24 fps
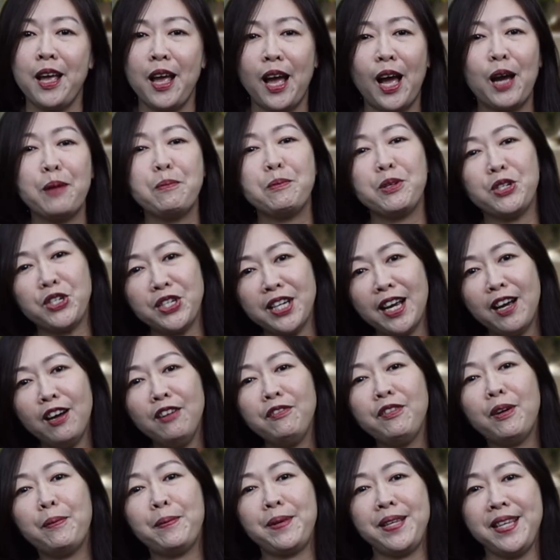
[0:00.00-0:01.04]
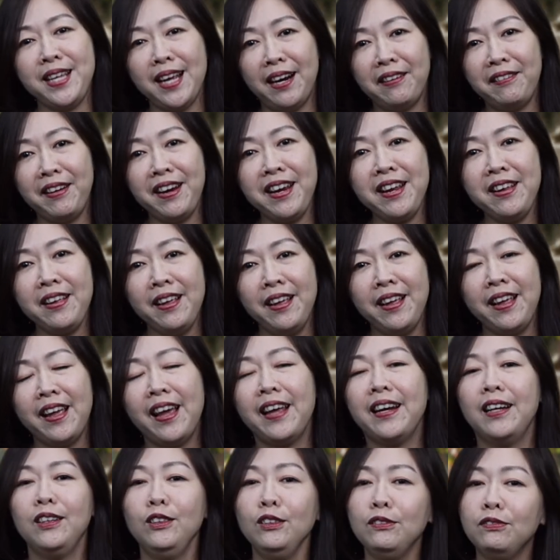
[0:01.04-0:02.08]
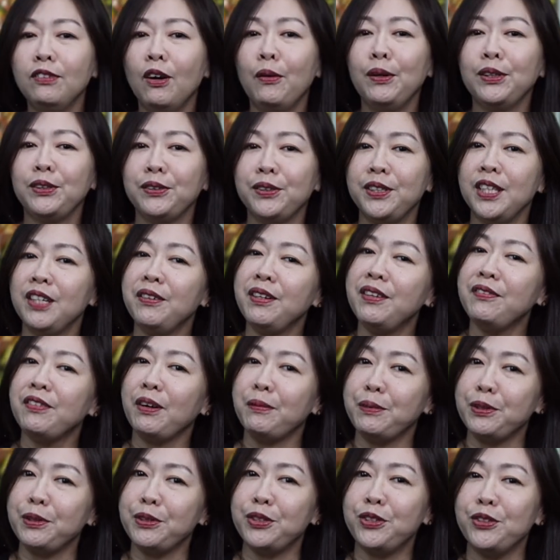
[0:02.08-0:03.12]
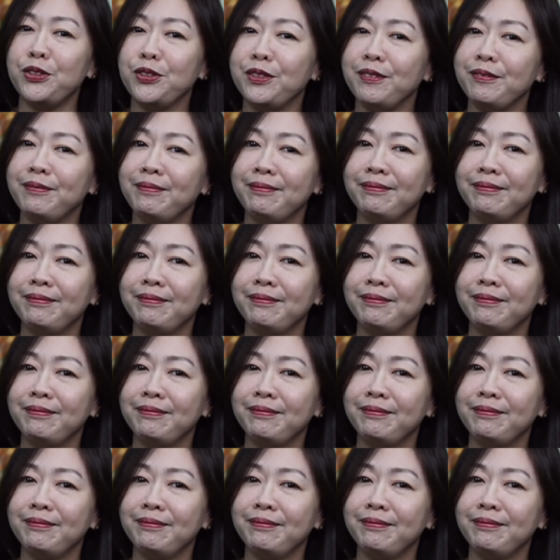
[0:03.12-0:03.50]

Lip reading: I'm Michelle from ERA, and I look forward to hearing from you soon.